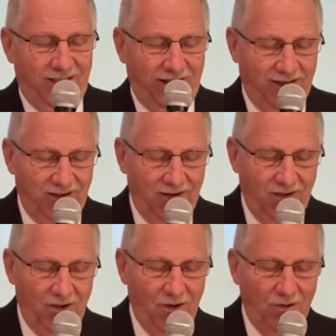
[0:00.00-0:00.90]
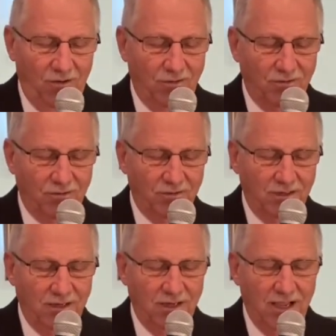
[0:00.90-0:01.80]
Long
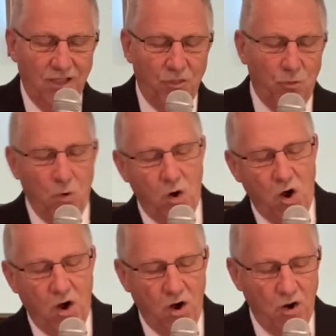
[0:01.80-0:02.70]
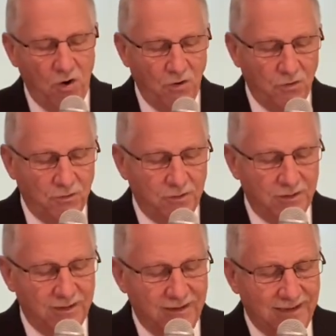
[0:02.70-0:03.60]
lay the world
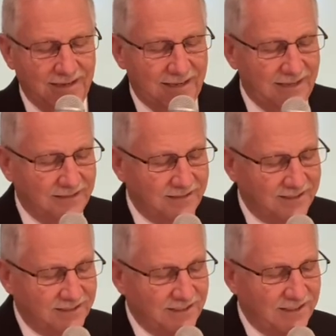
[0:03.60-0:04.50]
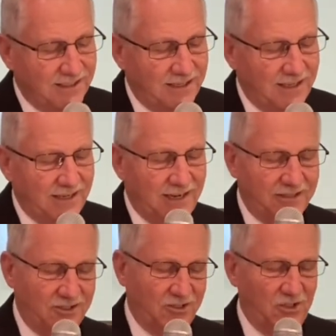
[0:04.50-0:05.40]
in sin
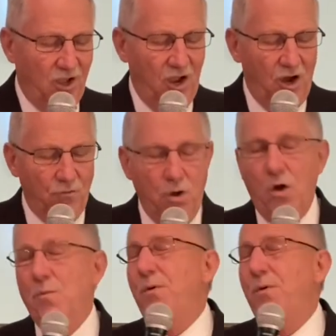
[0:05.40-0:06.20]
and sorrow